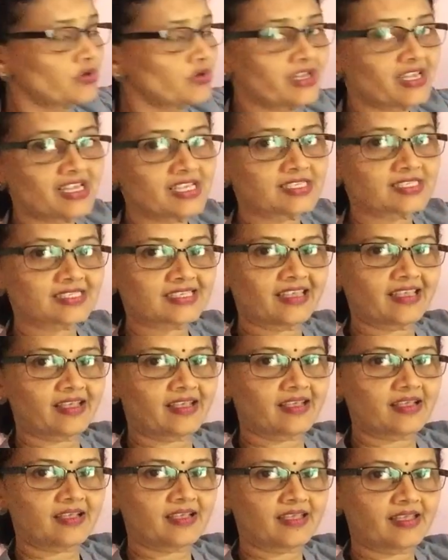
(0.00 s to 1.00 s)
to is
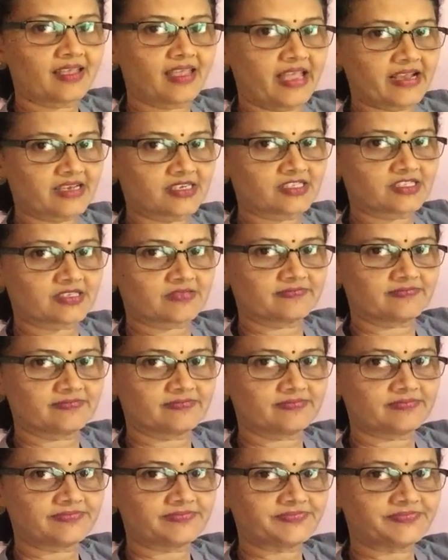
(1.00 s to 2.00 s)
kicked.
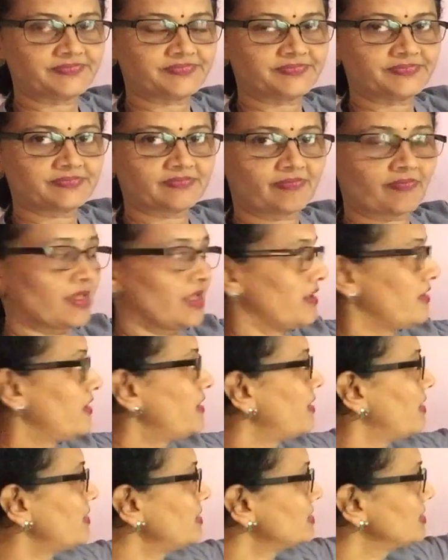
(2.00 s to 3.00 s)

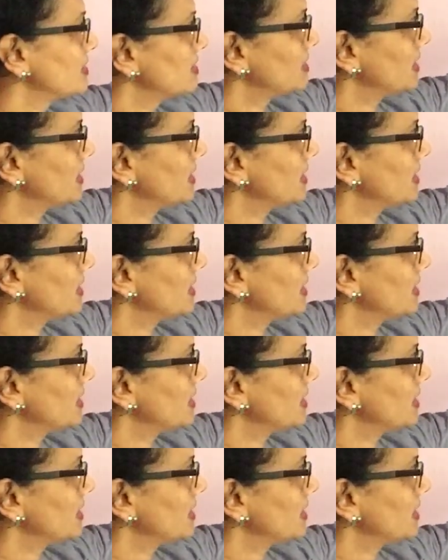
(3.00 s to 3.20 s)
Here